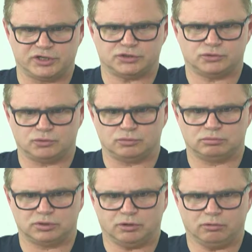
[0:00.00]

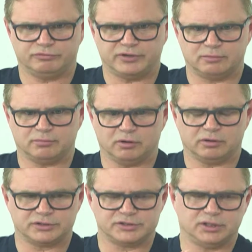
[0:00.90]
traditional content
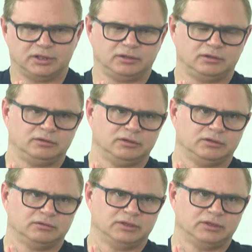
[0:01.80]
marketing